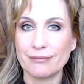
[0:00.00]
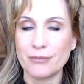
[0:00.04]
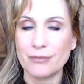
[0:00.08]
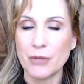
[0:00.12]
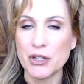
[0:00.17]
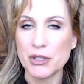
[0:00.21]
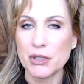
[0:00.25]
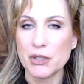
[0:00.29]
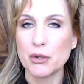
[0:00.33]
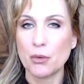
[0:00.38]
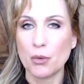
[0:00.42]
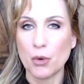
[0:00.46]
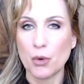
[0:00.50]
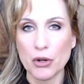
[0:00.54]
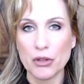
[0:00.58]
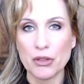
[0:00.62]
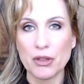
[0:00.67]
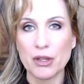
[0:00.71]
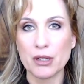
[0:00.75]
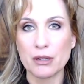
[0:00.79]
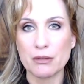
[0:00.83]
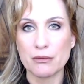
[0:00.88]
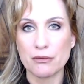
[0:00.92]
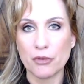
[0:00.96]
Was it
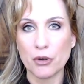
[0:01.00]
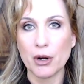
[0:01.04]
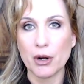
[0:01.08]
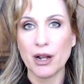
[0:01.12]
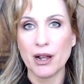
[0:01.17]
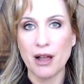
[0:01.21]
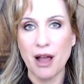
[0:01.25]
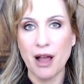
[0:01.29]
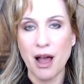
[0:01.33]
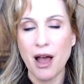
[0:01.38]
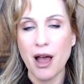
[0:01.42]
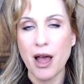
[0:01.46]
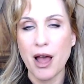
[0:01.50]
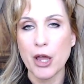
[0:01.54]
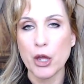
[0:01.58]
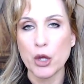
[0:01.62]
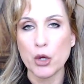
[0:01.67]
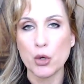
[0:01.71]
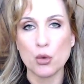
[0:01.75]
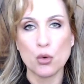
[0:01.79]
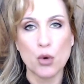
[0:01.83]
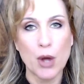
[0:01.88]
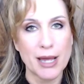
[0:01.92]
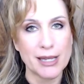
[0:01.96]
worth it for a guy
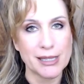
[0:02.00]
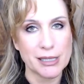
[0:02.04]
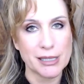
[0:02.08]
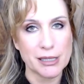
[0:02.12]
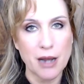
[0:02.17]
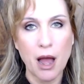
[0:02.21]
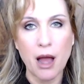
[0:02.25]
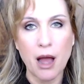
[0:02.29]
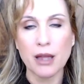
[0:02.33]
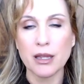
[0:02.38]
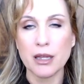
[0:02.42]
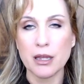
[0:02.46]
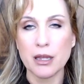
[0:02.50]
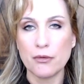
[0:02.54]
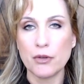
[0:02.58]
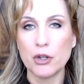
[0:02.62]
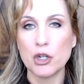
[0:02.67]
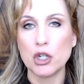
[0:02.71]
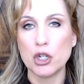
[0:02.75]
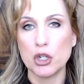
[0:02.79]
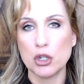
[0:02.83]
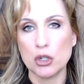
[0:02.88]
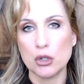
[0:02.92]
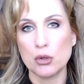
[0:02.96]
who has not
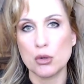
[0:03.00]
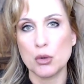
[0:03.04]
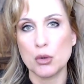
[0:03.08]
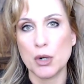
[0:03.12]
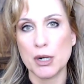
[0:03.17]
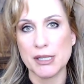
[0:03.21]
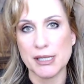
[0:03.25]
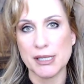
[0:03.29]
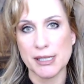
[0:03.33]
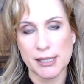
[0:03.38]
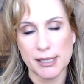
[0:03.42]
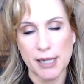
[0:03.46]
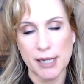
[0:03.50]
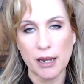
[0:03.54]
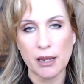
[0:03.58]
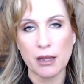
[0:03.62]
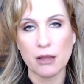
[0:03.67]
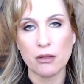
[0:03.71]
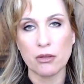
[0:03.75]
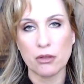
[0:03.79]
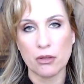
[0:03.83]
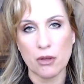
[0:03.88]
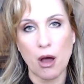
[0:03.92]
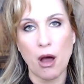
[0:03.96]
given you a
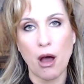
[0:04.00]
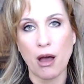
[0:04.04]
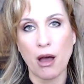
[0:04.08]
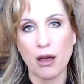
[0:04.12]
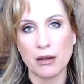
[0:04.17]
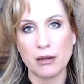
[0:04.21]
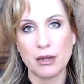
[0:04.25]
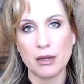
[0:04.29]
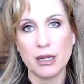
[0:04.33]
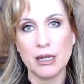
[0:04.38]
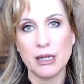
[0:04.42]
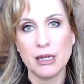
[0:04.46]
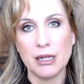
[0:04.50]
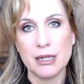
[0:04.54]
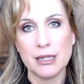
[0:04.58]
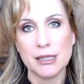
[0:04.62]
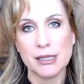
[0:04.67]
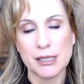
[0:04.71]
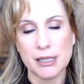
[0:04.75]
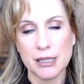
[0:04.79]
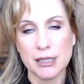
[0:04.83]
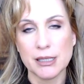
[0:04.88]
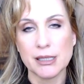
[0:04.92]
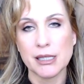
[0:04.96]
second thought
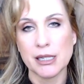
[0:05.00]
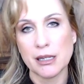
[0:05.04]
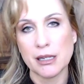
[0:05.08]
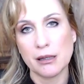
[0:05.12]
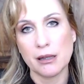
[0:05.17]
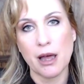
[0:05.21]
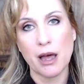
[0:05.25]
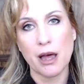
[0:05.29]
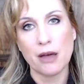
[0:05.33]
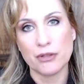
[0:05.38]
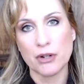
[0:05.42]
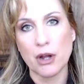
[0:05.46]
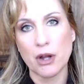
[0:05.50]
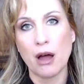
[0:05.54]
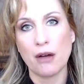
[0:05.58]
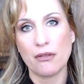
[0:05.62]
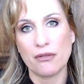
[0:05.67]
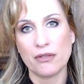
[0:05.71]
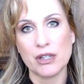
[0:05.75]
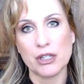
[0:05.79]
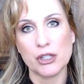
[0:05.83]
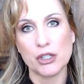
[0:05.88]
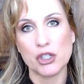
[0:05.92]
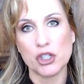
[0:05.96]
since he left
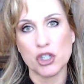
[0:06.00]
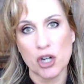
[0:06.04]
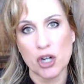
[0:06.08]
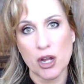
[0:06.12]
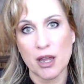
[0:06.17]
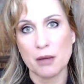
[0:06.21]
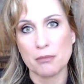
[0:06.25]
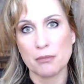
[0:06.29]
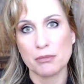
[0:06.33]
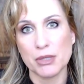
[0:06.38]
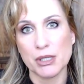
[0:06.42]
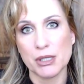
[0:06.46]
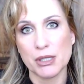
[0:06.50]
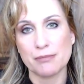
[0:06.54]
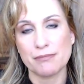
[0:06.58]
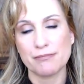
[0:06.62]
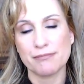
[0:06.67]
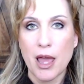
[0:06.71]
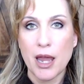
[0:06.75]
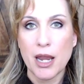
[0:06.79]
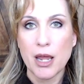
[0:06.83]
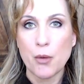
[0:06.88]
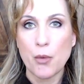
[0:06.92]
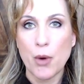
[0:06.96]
office, James.
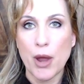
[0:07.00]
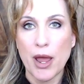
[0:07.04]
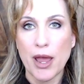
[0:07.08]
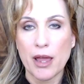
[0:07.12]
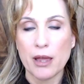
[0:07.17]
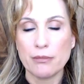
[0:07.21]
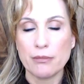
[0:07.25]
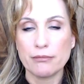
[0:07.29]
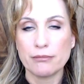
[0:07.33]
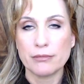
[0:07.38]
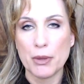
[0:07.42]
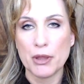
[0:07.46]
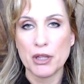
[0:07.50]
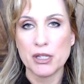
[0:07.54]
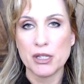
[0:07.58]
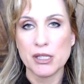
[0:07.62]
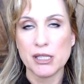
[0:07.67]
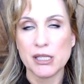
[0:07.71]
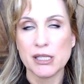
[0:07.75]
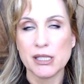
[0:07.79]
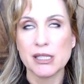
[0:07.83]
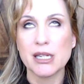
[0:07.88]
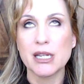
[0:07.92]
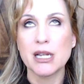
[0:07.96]
Anyway,
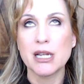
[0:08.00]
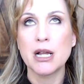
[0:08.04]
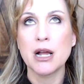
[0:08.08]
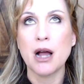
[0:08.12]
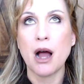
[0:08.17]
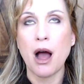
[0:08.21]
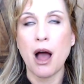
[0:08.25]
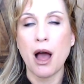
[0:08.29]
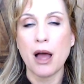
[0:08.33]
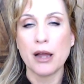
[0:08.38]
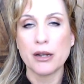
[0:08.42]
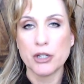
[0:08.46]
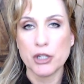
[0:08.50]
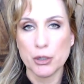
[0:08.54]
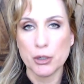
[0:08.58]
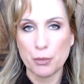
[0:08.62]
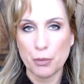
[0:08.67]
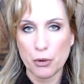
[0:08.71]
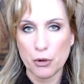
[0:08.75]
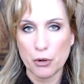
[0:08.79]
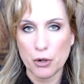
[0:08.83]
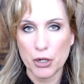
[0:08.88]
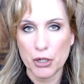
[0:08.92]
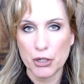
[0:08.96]
this has got to
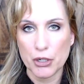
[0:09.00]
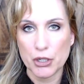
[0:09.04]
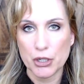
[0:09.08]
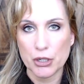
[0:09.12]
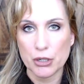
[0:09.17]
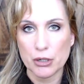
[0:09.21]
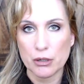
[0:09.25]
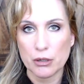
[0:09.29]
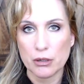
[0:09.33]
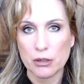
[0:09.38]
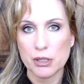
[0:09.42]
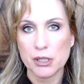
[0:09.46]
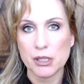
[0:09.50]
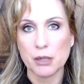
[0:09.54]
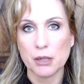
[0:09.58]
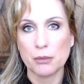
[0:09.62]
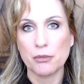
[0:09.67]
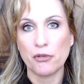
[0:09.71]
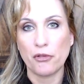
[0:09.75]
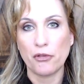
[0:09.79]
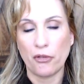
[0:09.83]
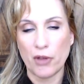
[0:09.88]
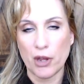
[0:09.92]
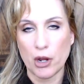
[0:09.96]
put
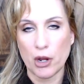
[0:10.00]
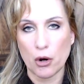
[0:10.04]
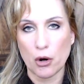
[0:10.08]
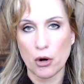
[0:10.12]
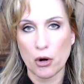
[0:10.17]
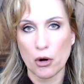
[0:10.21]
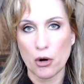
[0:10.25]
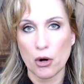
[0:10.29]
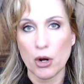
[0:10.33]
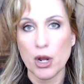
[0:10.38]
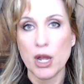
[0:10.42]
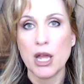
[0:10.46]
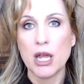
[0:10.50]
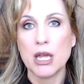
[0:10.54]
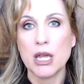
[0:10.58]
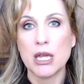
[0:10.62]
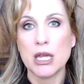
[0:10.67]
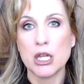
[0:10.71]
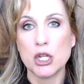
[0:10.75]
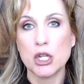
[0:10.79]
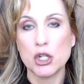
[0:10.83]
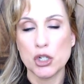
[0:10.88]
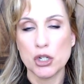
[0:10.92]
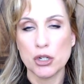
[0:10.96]
some fear
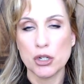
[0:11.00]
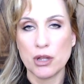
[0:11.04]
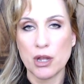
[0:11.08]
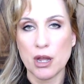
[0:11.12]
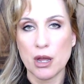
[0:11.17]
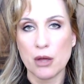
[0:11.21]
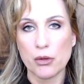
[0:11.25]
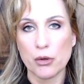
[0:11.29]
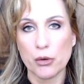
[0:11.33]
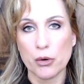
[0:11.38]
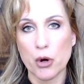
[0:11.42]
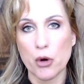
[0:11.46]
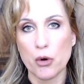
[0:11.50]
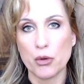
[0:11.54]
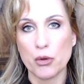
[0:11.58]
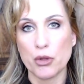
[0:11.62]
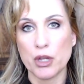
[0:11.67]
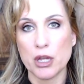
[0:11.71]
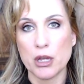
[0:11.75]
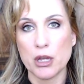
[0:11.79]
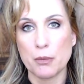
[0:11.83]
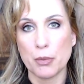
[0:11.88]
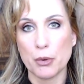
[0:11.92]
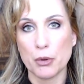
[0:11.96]
into the other
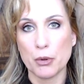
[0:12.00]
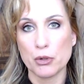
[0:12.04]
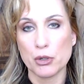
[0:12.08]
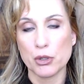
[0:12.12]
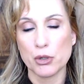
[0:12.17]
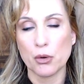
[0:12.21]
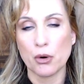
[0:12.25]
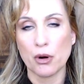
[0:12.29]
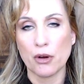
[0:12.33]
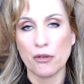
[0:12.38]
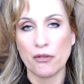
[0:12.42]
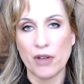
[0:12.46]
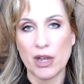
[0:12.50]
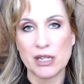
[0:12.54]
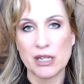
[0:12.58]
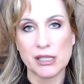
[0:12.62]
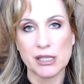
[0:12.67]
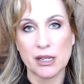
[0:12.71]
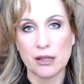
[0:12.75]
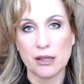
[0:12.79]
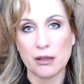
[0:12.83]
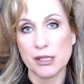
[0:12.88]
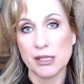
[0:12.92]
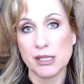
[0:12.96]
oath keepers who are
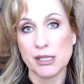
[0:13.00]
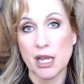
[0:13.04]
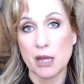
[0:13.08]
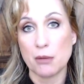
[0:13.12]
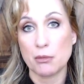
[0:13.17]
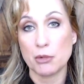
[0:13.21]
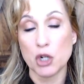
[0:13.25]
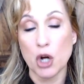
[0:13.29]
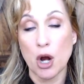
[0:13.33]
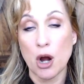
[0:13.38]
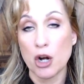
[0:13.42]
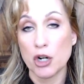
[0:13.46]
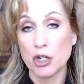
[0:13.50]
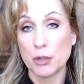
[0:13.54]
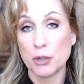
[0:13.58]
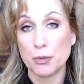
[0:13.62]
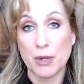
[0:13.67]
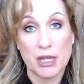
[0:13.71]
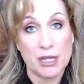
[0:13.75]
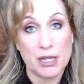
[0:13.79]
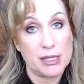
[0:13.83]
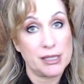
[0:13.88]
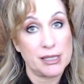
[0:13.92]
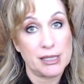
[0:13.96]
facing the same charge
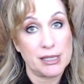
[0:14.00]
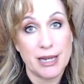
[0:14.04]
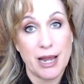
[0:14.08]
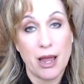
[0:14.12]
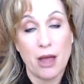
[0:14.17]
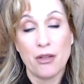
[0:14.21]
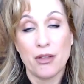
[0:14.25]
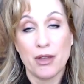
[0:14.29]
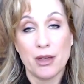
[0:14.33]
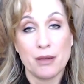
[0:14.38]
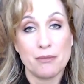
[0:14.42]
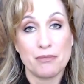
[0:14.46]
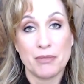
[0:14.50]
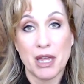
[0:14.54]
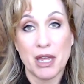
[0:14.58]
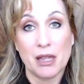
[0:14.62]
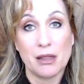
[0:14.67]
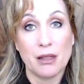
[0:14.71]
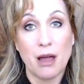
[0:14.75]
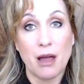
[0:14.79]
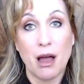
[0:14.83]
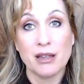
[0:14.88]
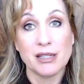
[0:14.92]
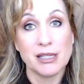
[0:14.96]
because now they
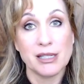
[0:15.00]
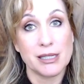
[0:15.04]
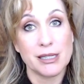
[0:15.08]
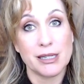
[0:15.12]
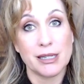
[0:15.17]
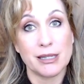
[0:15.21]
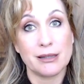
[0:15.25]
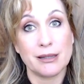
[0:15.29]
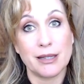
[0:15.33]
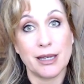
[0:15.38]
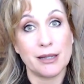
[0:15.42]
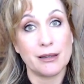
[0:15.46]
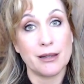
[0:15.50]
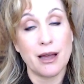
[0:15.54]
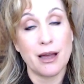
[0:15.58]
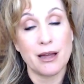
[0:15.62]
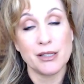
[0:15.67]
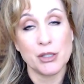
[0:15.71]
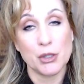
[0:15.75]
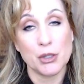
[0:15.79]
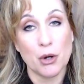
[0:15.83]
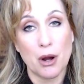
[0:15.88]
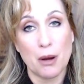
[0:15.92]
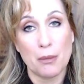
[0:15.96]
they lost it. They
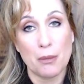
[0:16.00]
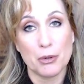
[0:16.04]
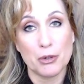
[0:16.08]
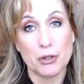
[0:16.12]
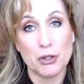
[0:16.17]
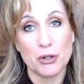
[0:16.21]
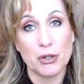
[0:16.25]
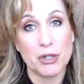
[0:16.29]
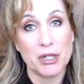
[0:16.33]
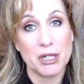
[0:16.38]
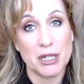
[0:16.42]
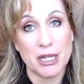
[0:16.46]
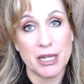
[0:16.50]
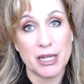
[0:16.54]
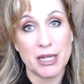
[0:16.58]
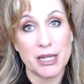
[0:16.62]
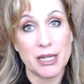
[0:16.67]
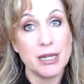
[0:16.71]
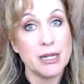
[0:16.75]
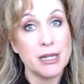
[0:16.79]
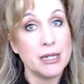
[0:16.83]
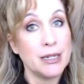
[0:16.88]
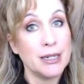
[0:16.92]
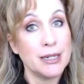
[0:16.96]
lost their
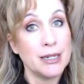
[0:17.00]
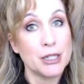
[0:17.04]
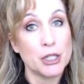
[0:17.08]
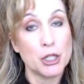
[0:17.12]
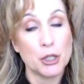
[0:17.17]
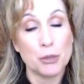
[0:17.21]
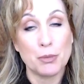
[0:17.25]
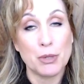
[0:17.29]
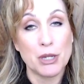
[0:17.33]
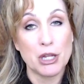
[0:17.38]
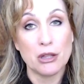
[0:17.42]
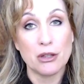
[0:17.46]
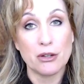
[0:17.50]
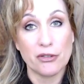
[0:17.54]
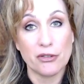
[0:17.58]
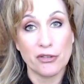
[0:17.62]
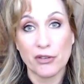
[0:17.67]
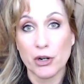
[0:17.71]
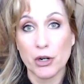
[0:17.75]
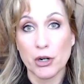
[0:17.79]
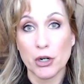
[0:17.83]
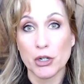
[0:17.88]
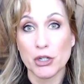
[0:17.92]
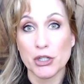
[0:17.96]
opportunity to be the
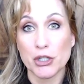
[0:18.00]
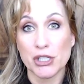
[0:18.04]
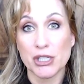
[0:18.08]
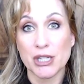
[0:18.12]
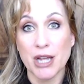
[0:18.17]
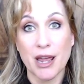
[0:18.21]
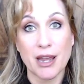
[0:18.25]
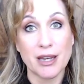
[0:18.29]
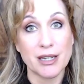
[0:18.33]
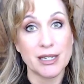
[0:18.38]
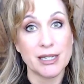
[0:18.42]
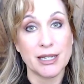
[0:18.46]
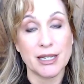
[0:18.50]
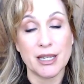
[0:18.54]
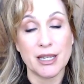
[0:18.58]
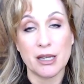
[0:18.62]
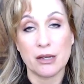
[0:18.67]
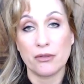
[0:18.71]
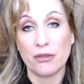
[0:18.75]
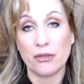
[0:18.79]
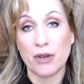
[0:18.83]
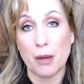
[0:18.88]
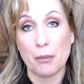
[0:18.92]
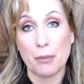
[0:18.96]
first and to
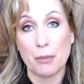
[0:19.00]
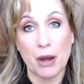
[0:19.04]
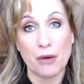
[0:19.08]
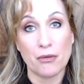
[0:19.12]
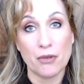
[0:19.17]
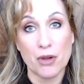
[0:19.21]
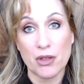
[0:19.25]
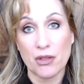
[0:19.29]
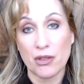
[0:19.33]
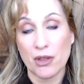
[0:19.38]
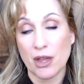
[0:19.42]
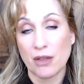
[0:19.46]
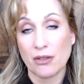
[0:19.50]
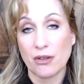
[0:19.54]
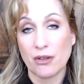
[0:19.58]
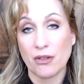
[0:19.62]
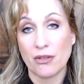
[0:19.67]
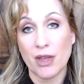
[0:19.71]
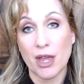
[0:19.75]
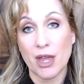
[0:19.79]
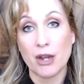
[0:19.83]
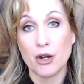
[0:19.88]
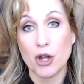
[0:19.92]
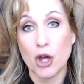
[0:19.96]
give up everything
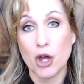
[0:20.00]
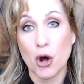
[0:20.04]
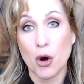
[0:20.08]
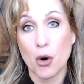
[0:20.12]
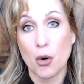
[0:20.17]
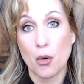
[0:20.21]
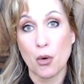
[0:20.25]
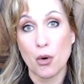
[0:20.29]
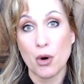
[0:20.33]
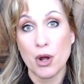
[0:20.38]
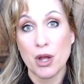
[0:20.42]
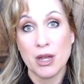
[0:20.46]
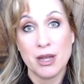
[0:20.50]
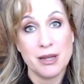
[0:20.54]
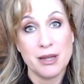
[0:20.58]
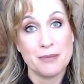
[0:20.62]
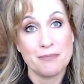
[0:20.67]
that they know.